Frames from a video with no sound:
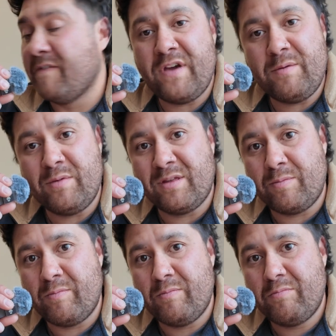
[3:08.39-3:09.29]
famous
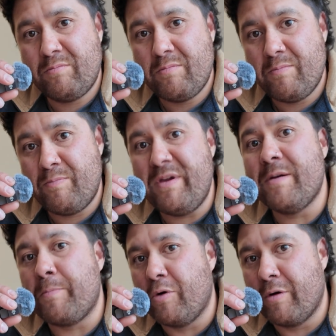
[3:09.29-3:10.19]

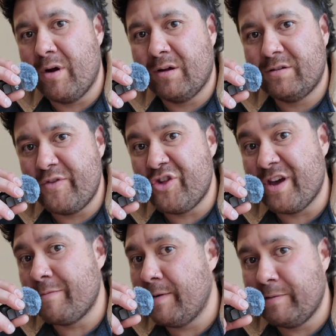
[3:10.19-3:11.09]
beer pourer of the
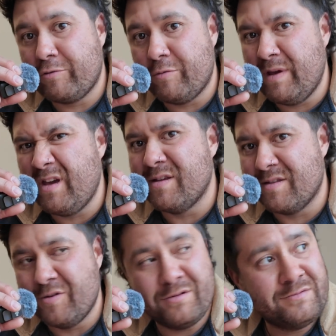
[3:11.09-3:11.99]
Czech Republic will be here
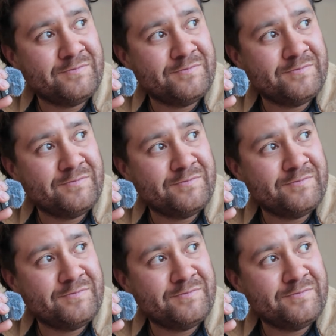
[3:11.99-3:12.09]
soon.